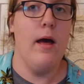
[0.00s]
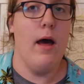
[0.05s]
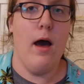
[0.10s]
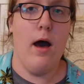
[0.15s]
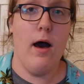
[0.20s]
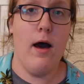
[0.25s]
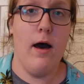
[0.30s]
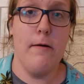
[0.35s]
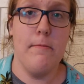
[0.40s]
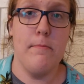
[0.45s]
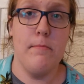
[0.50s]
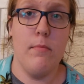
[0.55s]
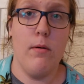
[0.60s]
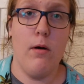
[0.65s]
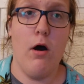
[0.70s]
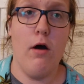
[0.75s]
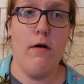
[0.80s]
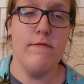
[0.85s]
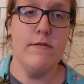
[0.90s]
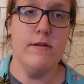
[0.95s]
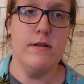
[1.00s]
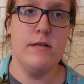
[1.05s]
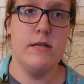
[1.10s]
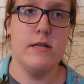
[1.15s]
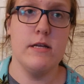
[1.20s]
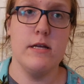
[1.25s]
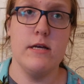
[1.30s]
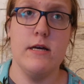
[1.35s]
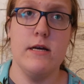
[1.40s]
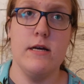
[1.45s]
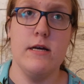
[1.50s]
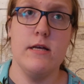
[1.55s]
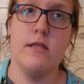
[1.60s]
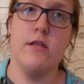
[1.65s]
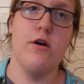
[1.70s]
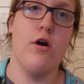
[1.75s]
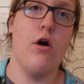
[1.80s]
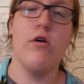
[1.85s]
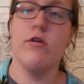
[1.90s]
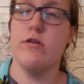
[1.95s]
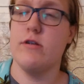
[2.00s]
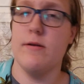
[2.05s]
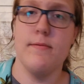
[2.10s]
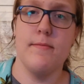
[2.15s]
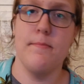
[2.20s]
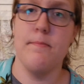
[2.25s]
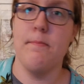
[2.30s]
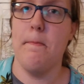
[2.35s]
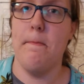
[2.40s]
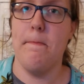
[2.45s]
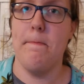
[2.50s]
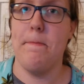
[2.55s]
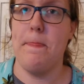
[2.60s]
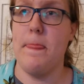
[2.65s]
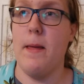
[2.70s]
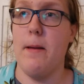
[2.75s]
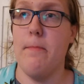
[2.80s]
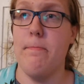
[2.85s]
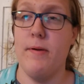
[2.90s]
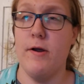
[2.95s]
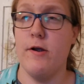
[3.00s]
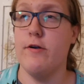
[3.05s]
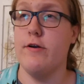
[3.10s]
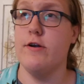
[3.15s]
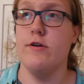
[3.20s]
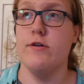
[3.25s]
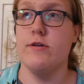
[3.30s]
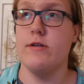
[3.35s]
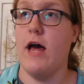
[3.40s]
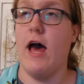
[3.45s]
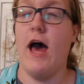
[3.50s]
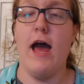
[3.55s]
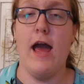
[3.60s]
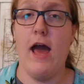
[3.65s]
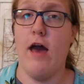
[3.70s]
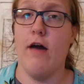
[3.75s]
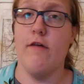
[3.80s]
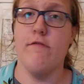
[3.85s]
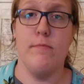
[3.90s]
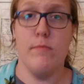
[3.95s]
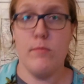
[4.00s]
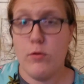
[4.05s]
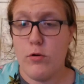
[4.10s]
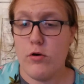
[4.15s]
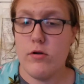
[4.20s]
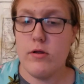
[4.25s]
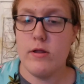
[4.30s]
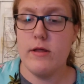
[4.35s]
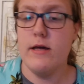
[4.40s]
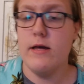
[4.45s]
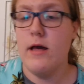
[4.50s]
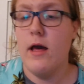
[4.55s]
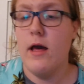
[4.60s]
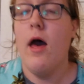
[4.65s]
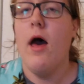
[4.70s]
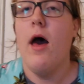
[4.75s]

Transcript: Obviously, there are some barriers that I have morally,